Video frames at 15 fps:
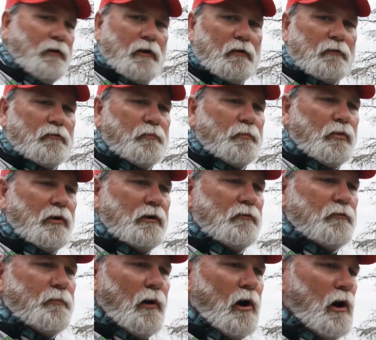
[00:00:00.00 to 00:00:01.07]
the
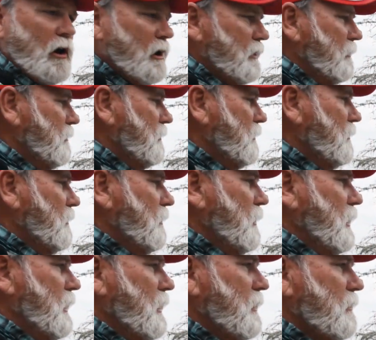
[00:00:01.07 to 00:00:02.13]
pre-spawn
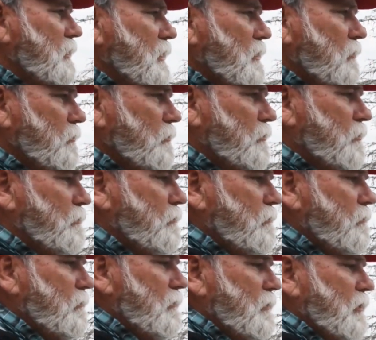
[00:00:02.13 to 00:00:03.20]
and getting
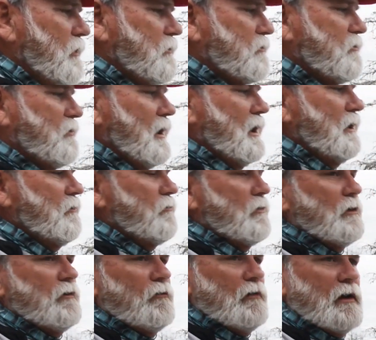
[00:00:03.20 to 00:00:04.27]
their
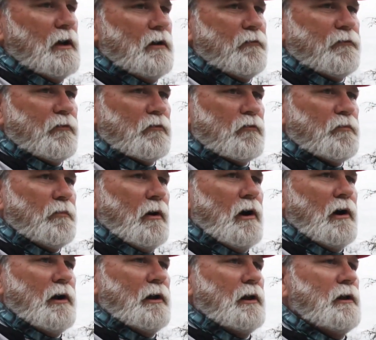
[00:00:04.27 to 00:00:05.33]
staging ready for
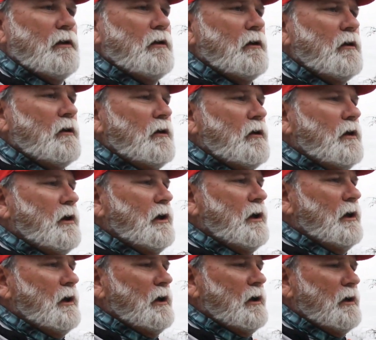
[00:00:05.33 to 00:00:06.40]
spawning,
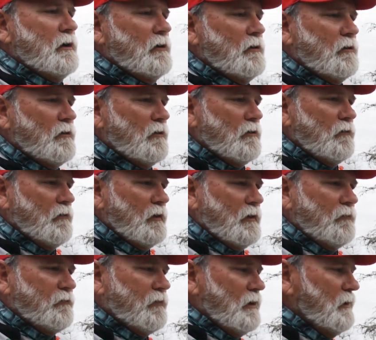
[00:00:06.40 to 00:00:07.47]
and the
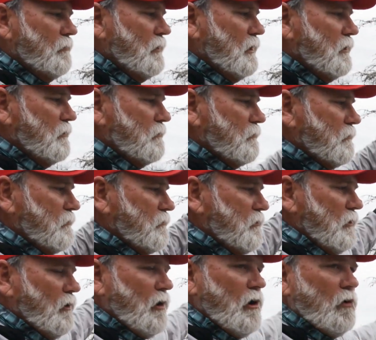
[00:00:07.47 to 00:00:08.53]
females are
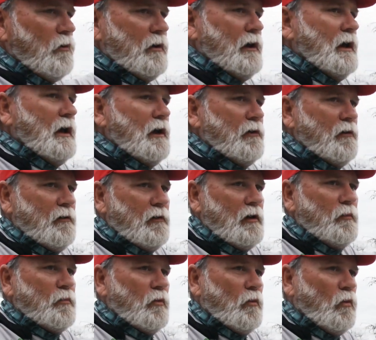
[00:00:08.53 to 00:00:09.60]
still holding out in
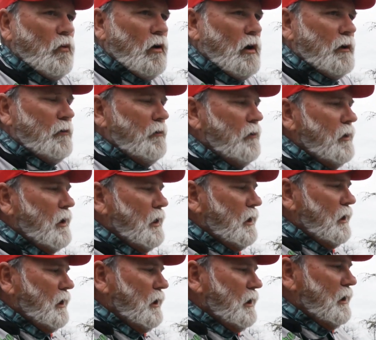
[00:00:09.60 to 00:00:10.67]
deeper water,
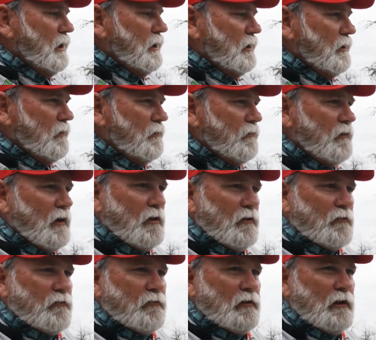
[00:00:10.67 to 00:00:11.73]
and they're
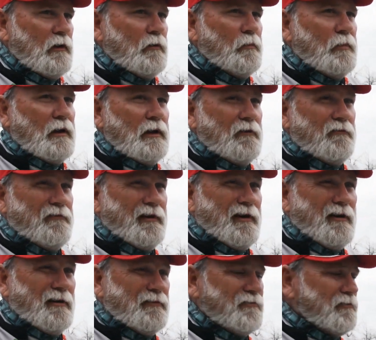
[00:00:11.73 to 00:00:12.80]
still being
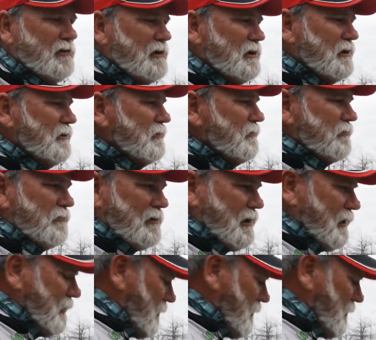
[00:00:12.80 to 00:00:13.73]
very sluggish, can't